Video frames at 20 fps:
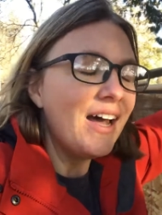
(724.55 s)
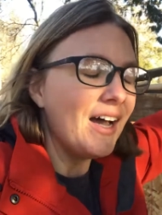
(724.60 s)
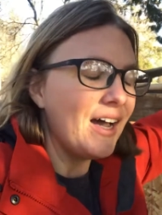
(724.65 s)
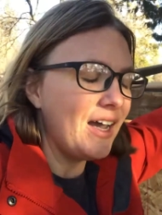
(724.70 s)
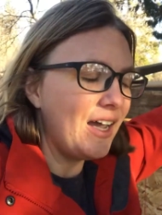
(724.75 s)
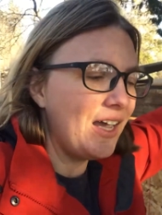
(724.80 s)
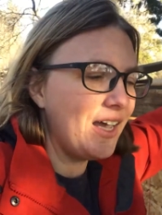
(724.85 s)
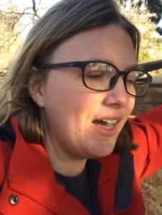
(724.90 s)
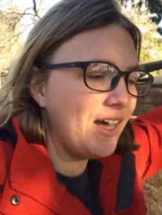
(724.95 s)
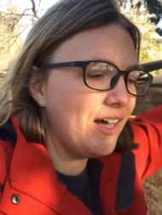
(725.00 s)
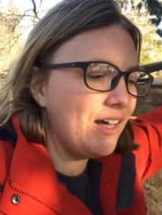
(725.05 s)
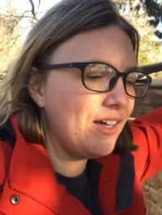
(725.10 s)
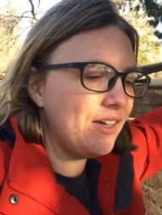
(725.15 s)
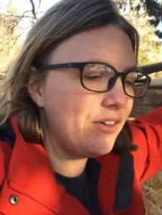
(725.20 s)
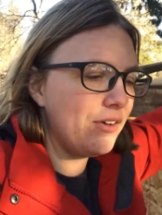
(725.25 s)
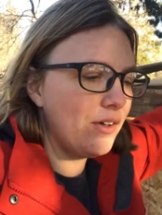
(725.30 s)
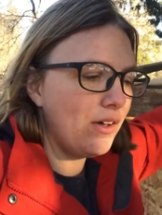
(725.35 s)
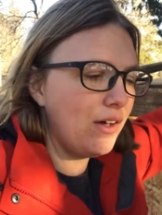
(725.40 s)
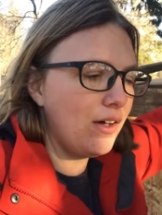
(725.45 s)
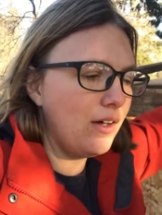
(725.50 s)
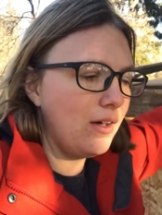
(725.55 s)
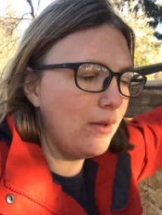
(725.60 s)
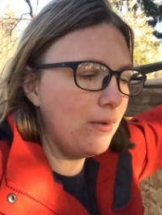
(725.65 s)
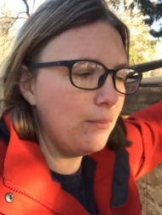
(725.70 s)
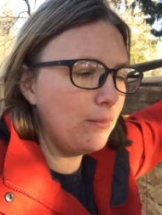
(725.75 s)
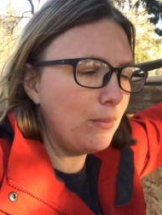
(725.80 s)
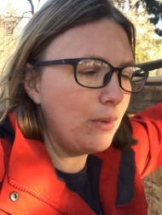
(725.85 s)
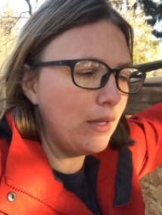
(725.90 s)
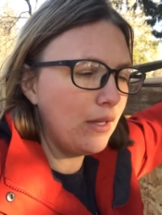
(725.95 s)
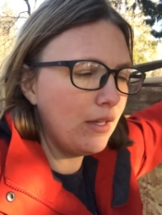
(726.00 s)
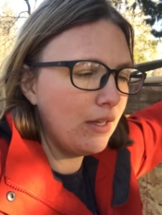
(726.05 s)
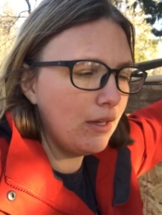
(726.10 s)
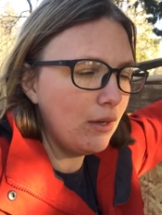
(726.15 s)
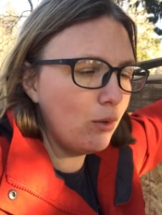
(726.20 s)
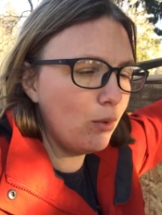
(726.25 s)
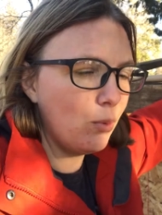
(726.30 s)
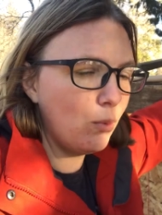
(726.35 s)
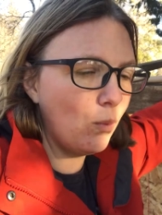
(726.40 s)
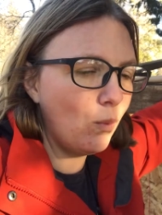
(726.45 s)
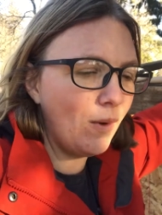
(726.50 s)
And um,
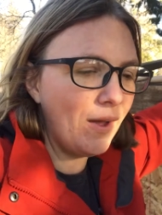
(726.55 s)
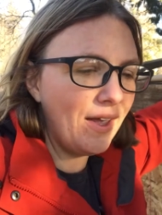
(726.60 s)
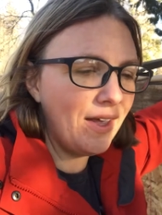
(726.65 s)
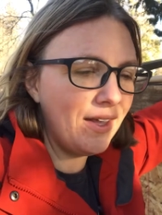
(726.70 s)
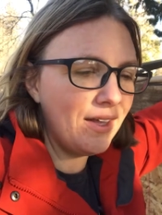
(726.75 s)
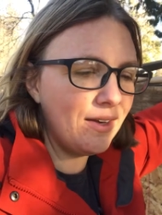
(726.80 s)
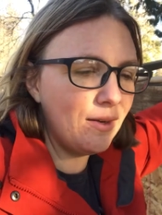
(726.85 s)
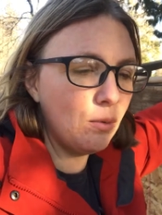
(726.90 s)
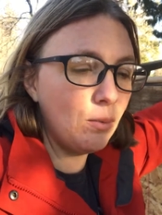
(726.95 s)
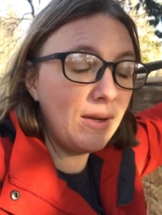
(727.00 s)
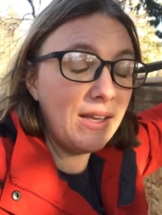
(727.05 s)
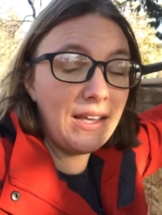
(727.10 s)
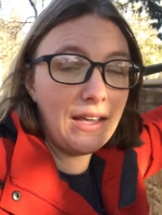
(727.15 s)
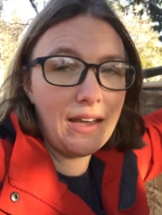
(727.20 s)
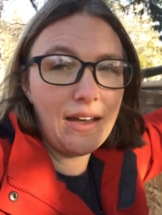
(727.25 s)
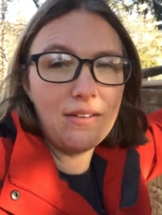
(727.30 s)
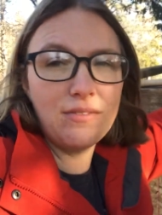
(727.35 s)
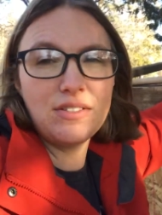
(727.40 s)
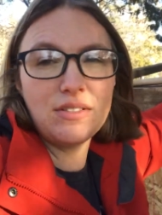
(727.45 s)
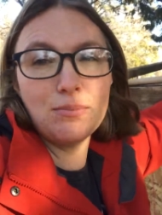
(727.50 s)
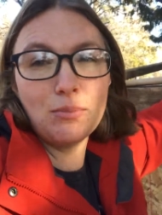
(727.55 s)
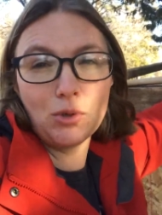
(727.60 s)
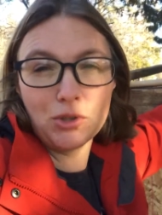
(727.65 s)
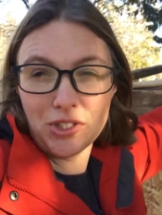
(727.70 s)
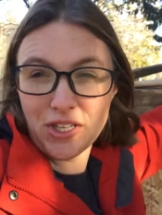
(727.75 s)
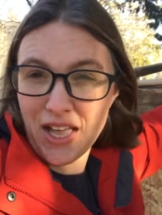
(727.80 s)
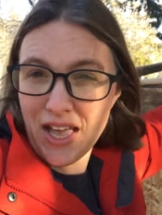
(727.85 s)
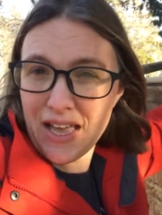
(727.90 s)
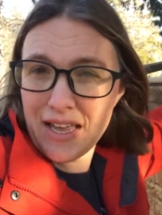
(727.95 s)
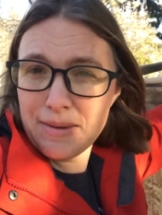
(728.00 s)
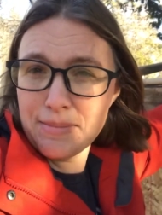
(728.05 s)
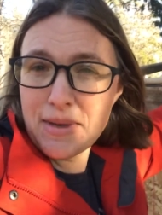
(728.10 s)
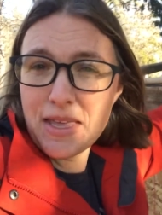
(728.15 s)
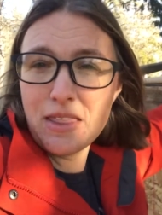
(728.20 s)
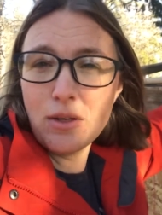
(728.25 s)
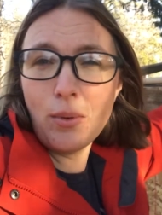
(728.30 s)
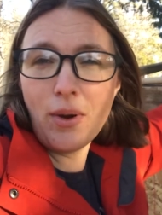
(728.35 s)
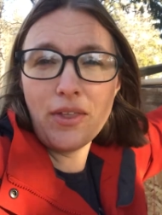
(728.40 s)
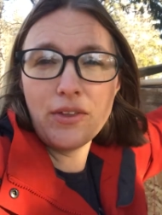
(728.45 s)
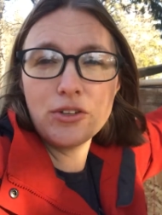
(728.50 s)
when we have some more time and
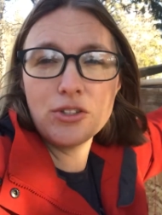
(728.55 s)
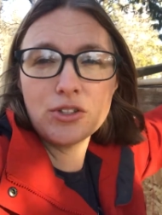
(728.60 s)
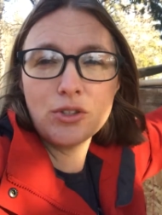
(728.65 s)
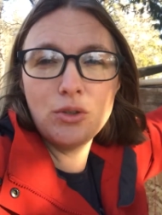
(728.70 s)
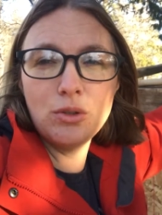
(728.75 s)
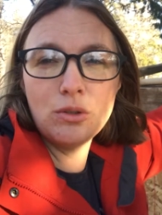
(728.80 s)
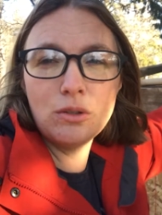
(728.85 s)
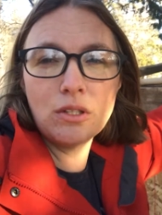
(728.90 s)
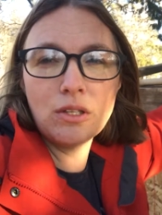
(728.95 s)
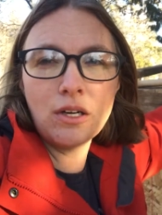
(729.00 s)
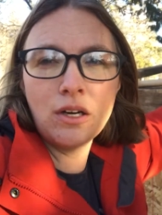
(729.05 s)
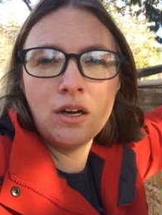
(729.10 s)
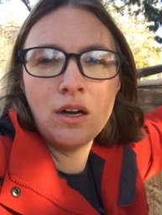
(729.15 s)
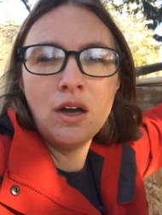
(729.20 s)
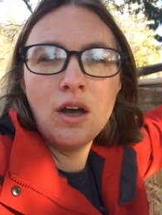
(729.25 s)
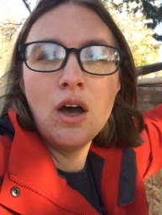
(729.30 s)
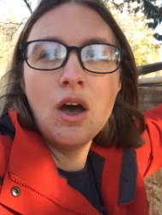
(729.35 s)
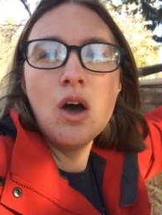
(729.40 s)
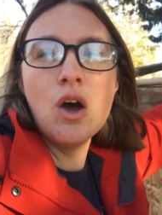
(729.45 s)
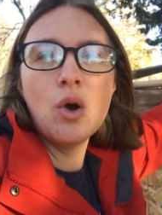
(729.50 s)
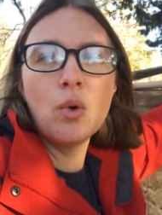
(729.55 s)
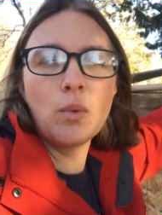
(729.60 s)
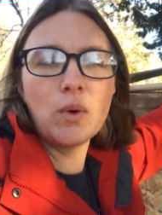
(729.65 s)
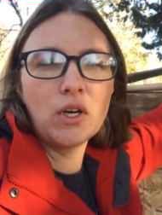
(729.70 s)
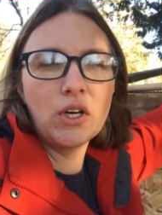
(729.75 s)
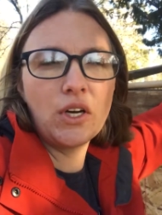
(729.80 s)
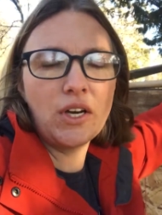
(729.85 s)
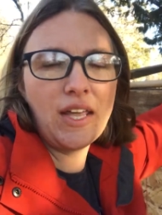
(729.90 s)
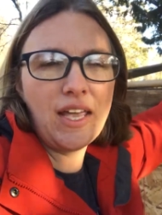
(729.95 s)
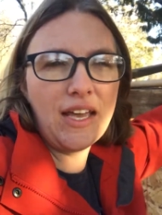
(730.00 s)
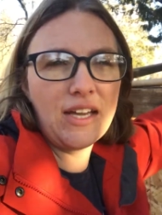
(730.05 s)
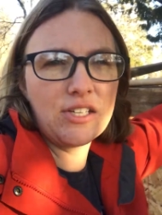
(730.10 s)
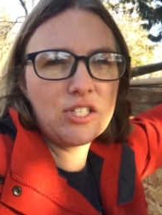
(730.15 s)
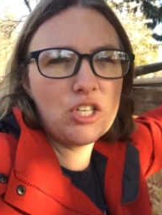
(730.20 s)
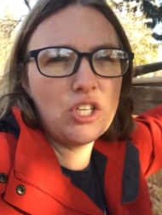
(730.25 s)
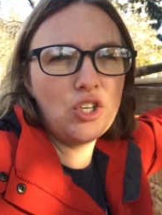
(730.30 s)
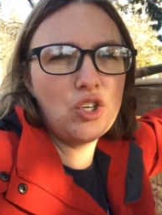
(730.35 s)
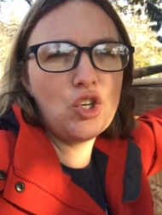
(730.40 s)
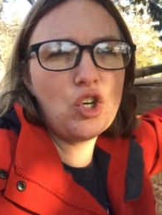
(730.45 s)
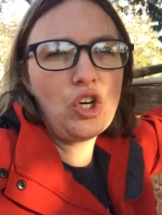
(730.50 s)
the weather's cooler, we're gonna
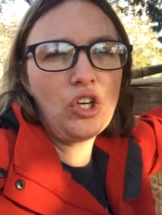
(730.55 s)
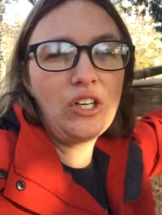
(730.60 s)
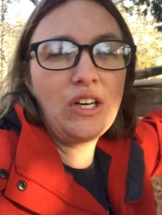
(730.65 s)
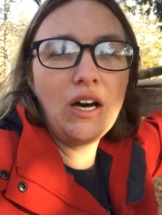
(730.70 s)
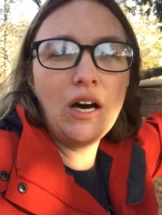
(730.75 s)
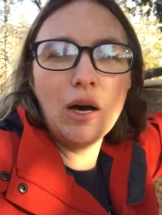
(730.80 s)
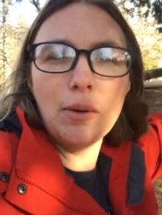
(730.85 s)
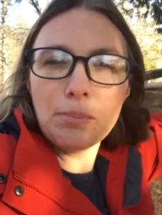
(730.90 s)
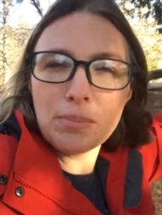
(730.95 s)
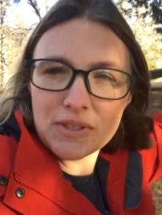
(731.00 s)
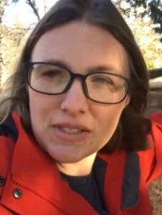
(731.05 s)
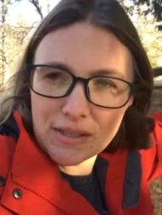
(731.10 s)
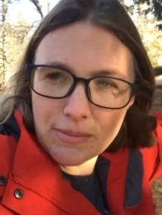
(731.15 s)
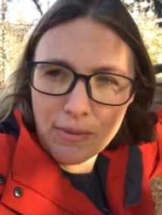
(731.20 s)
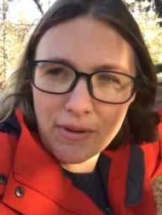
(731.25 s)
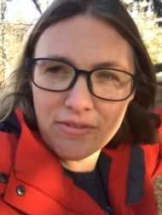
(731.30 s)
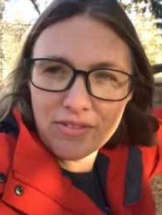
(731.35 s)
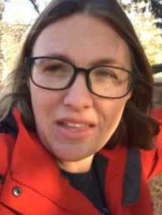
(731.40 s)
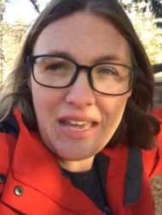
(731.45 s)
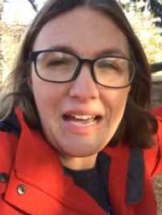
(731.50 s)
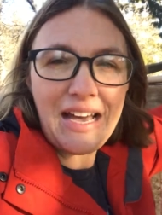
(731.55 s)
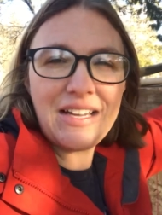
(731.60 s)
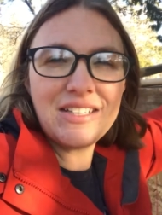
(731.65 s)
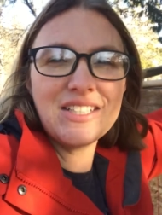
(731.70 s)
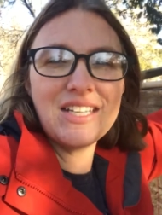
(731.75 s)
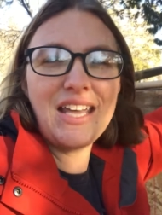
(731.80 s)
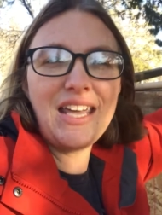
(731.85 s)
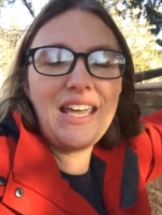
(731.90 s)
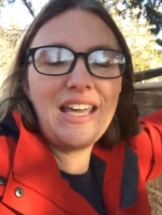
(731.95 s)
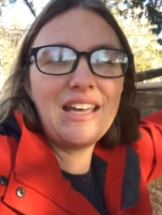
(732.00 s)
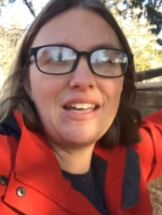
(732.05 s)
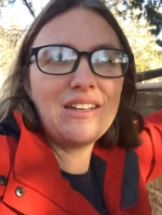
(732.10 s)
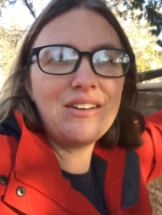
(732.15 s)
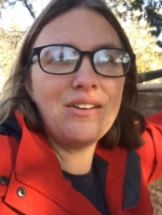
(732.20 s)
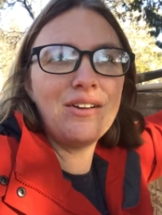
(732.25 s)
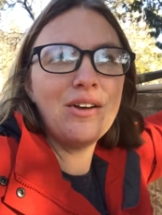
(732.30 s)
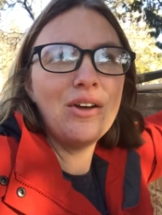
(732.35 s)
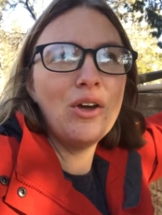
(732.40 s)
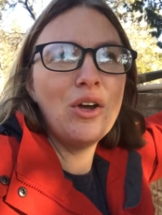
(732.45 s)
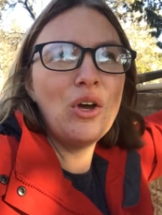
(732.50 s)
actually cook up some of that
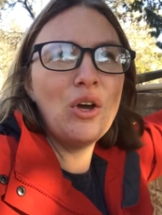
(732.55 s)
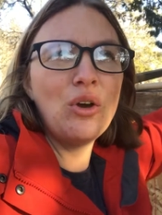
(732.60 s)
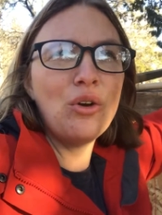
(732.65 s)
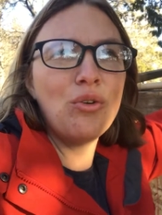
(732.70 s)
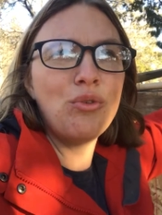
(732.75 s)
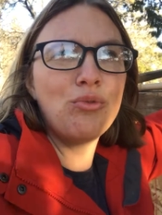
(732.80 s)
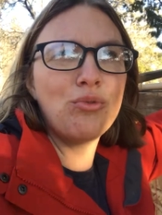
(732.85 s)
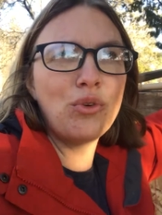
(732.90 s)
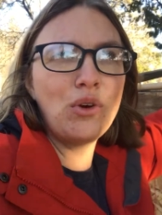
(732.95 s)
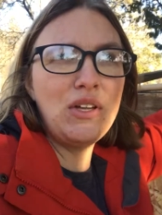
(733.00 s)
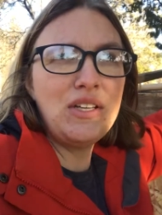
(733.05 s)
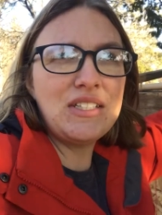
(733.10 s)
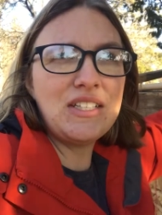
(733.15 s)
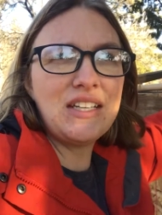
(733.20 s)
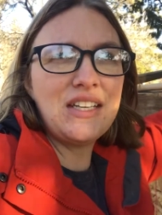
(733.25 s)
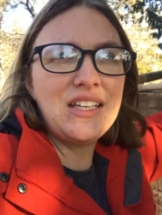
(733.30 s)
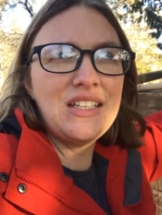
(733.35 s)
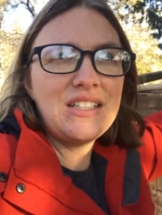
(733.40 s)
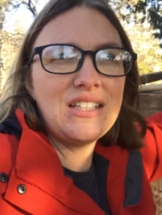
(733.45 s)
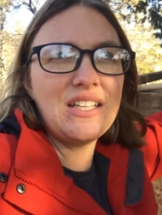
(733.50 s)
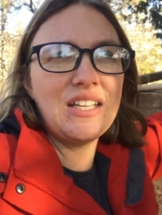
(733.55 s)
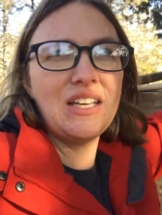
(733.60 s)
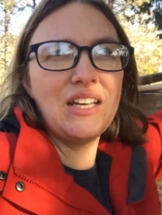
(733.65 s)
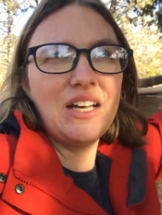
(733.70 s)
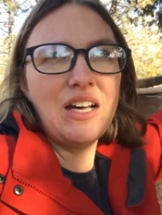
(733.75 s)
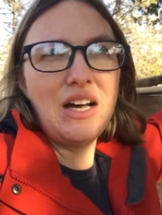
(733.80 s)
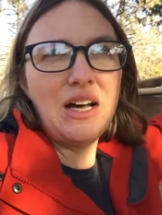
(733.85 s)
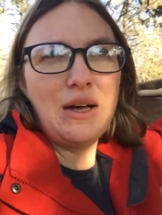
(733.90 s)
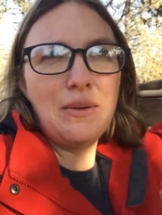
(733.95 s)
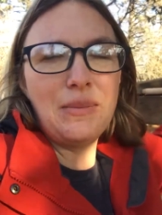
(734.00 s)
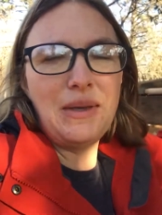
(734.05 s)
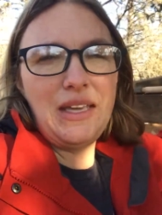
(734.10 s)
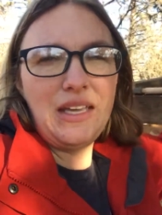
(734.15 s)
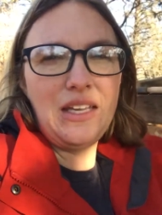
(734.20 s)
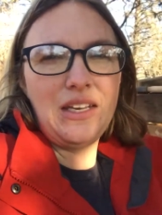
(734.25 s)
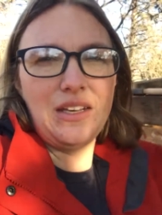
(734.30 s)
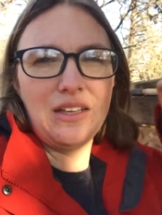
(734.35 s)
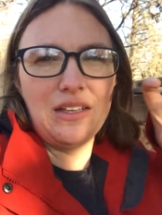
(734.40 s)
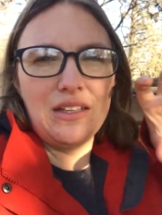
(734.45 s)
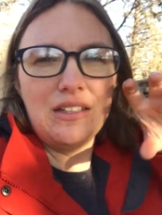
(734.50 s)
and freeze it um,
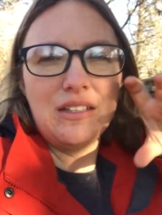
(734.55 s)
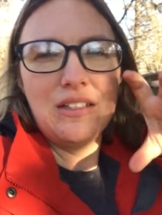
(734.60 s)
in